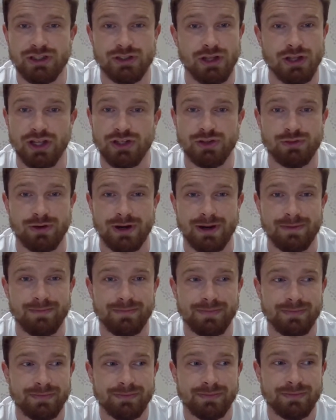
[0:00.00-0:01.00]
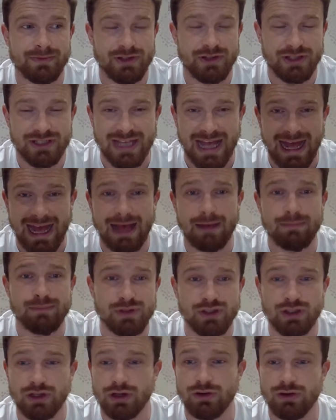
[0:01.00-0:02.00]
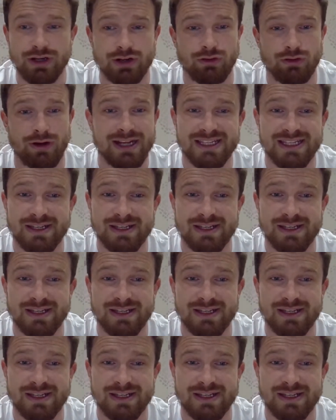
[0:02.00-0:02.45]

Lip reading: She's nuts for it. She's absolutely